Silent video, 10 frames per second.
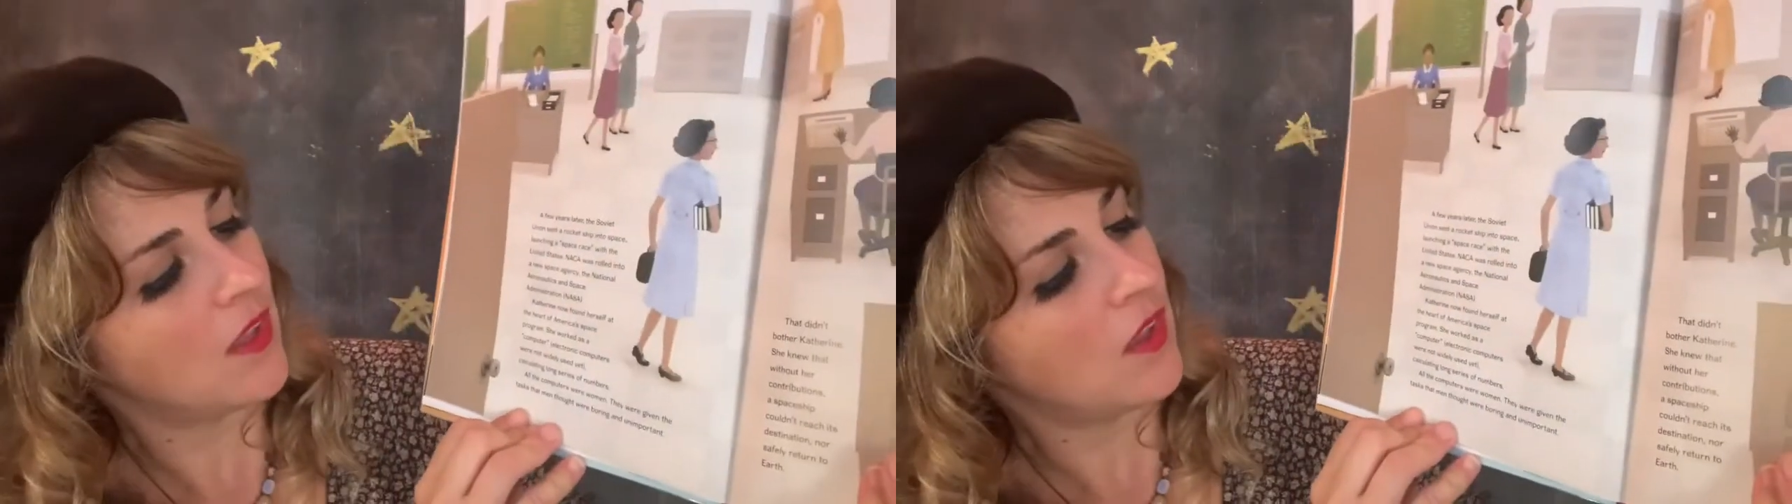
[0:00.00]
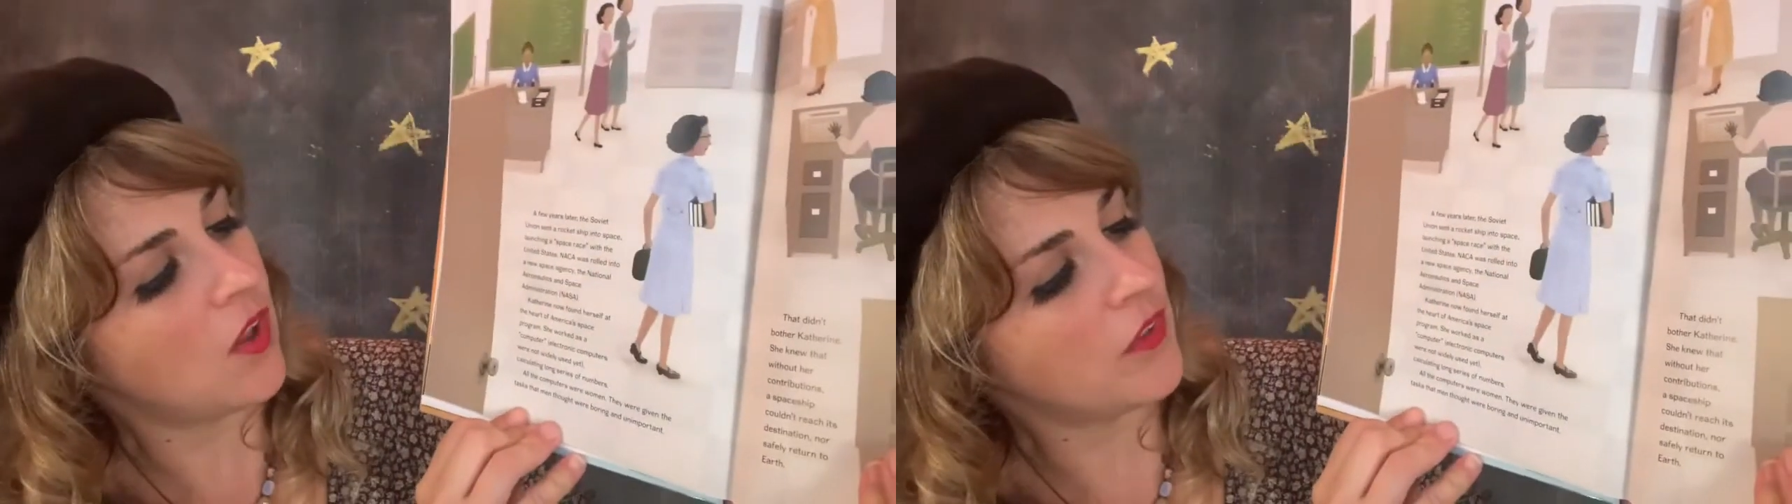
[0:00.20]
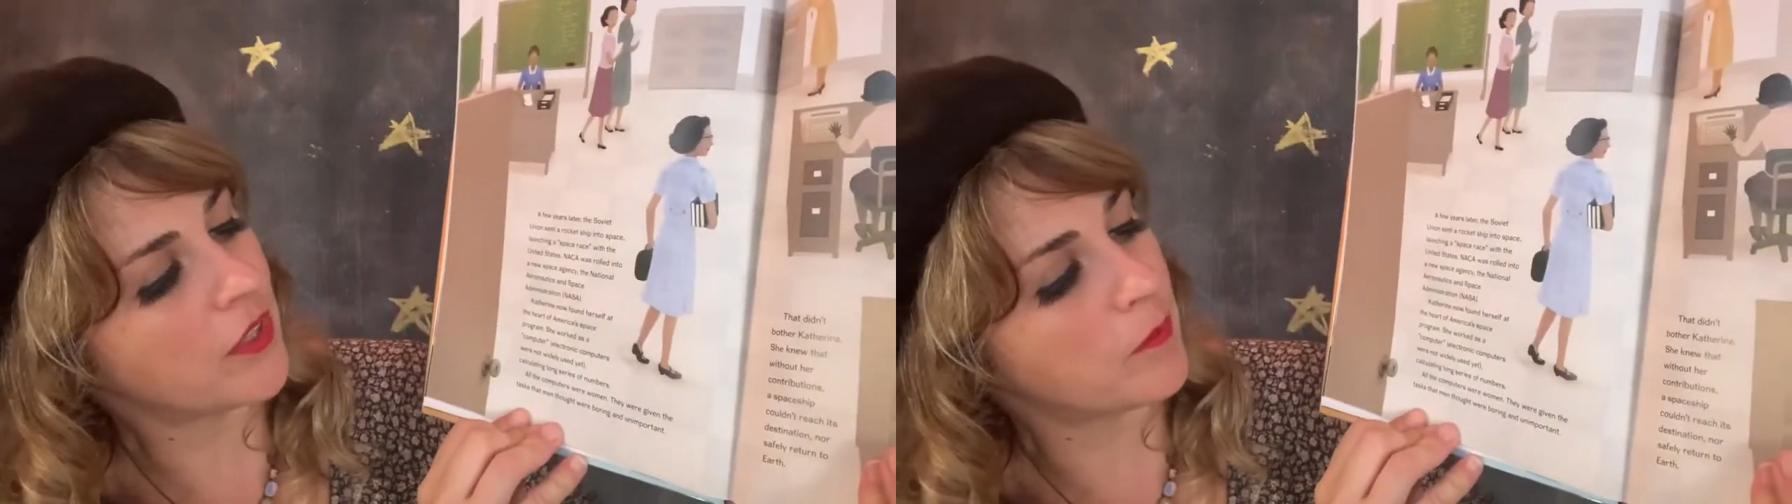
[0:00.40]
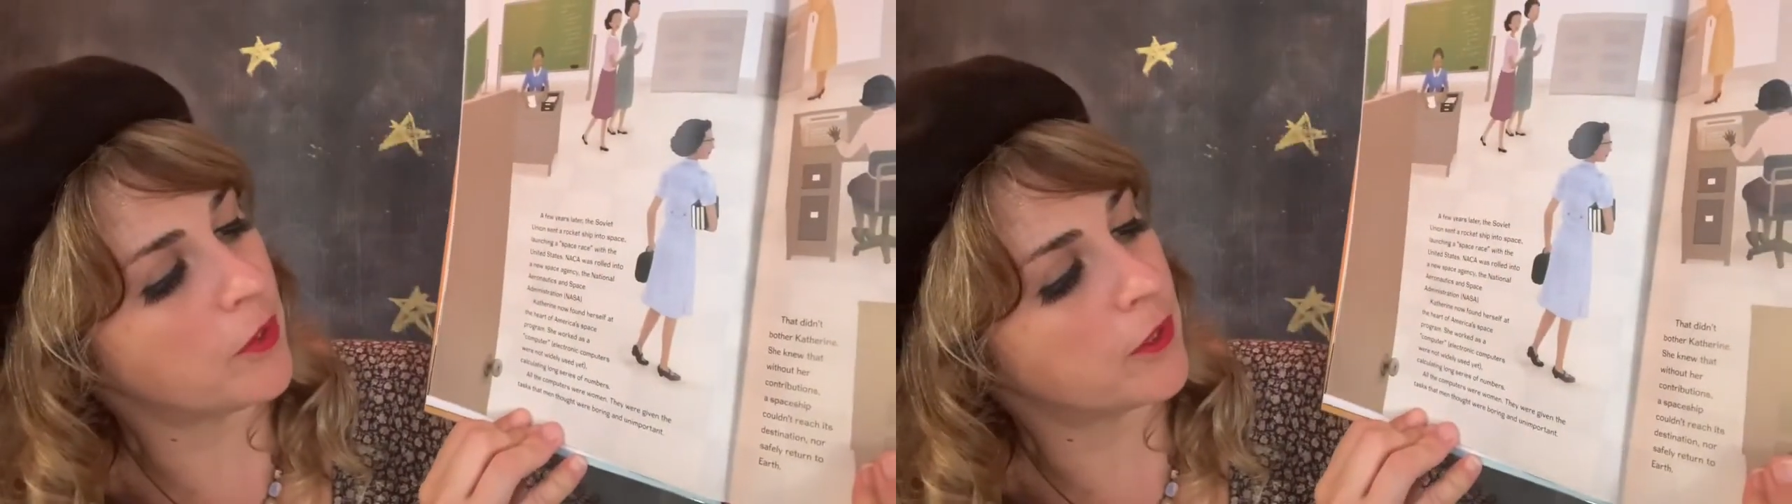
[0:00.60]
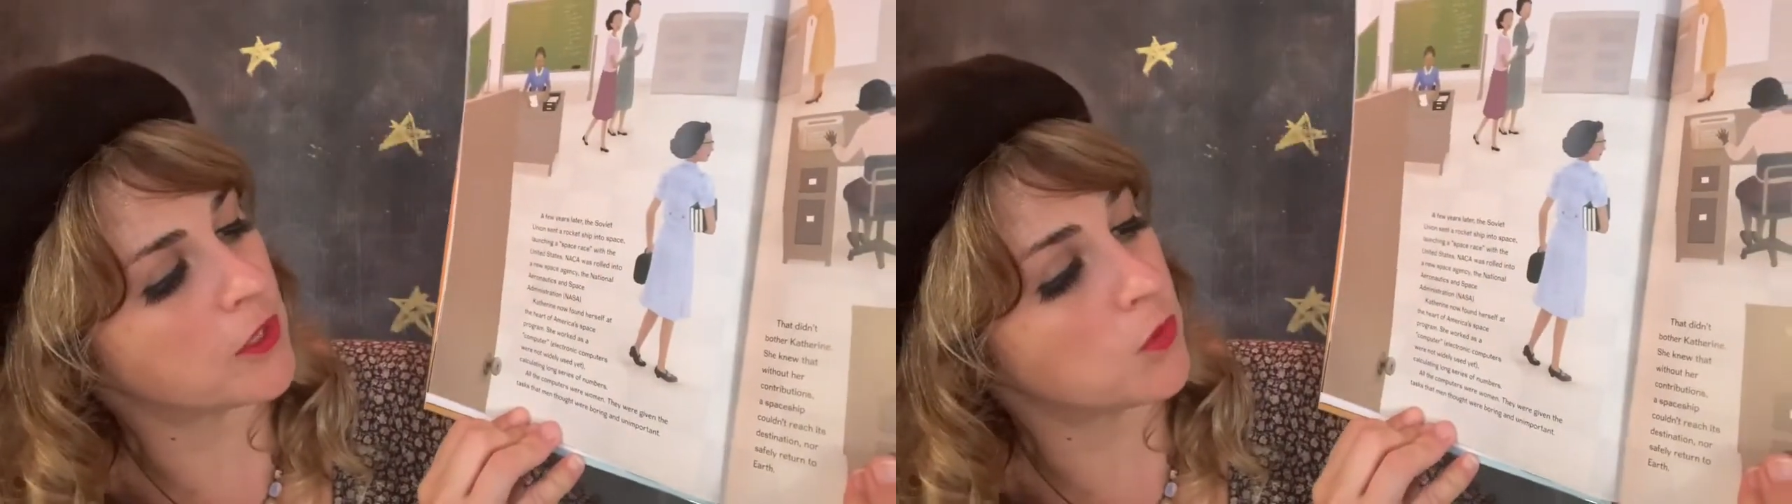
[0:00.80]
All the
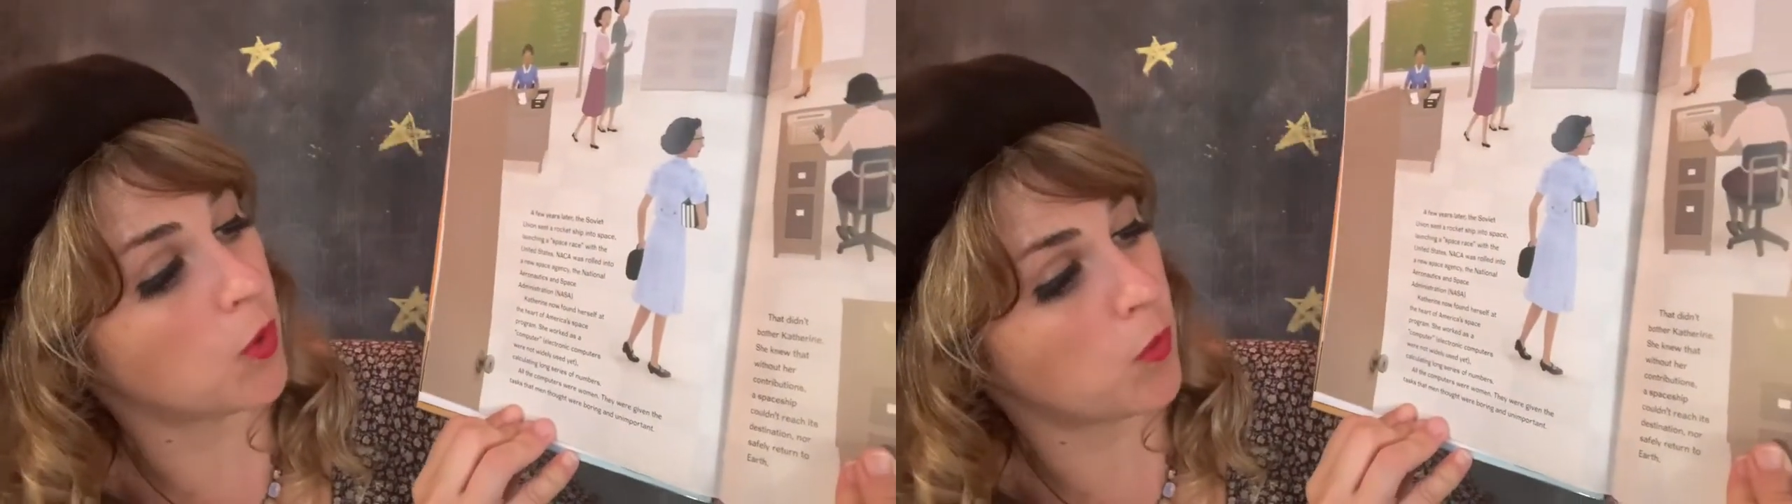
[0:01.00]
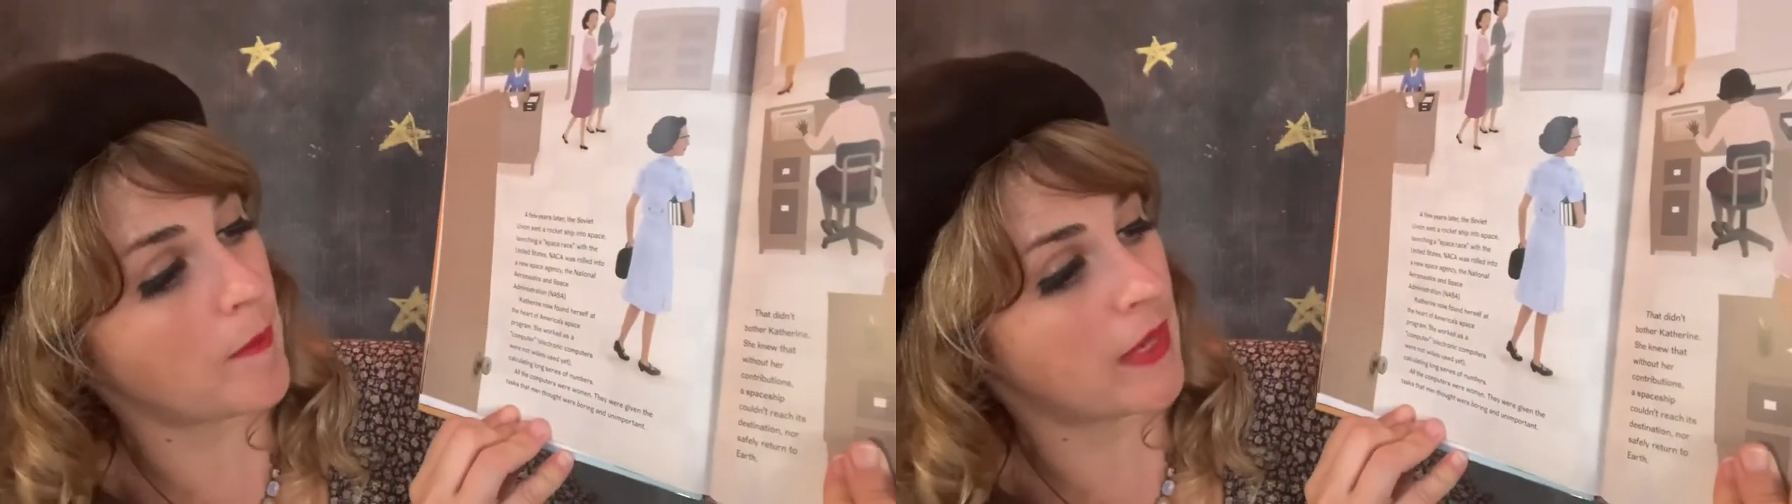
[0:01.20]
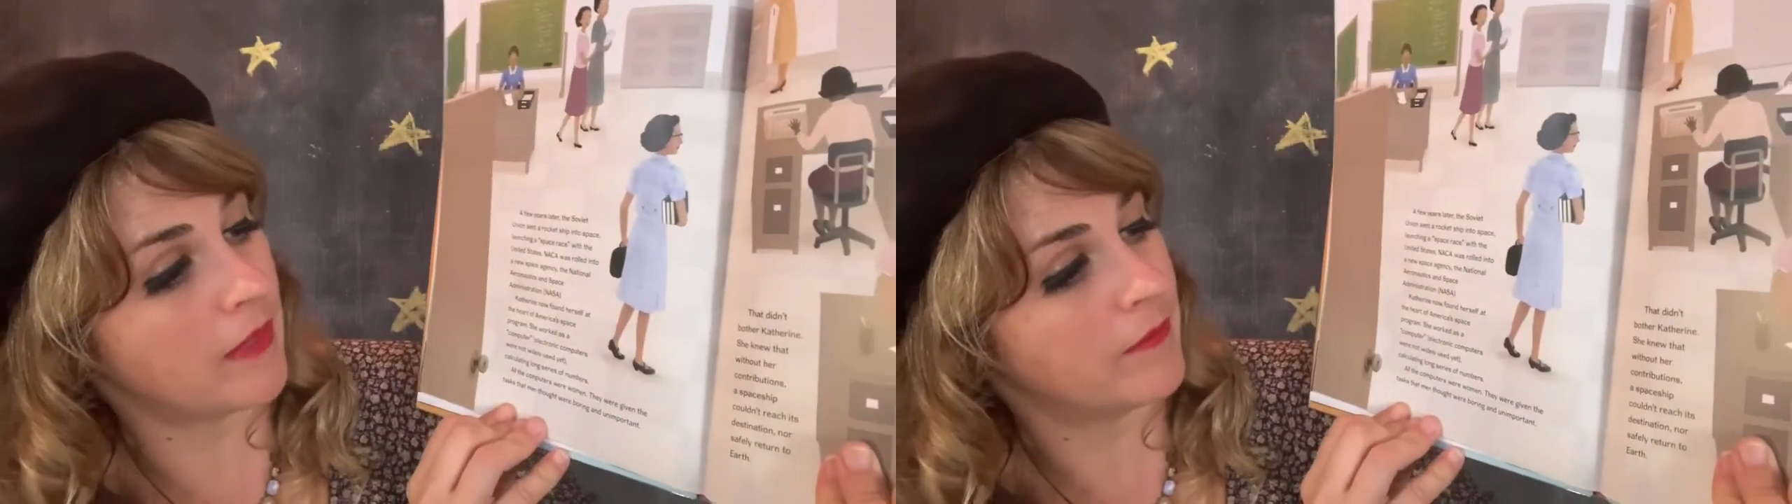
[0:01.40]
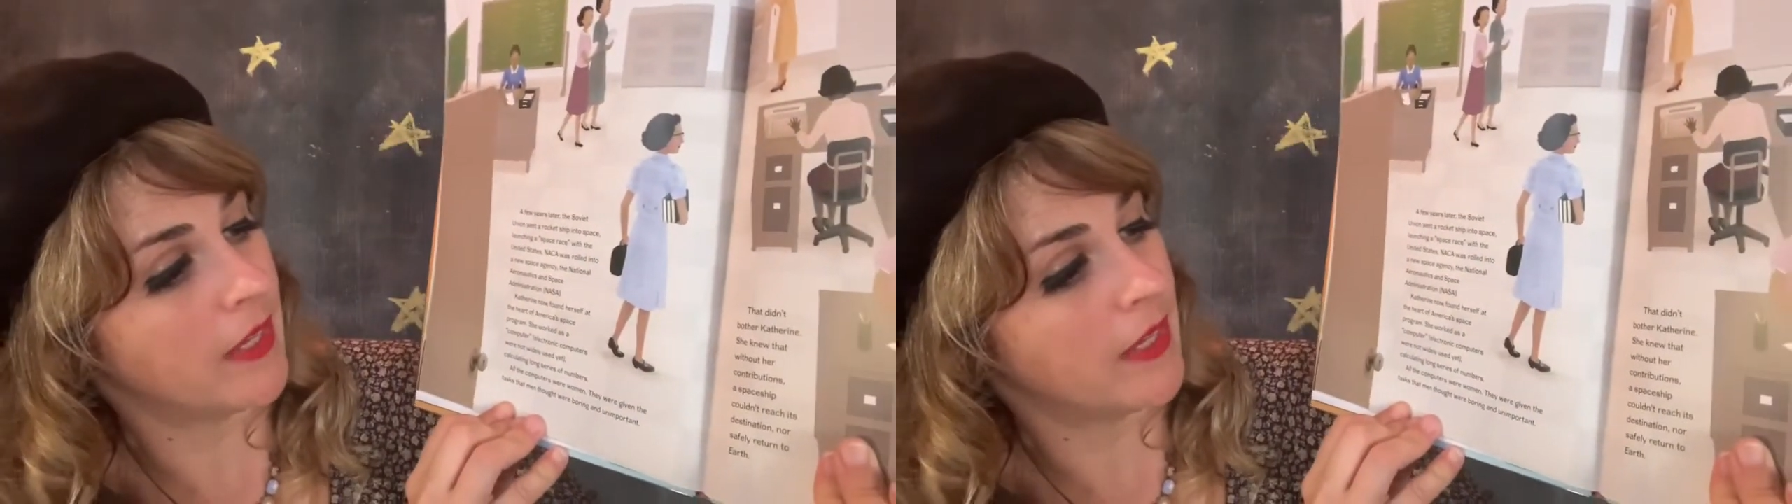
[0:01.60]
computers were women.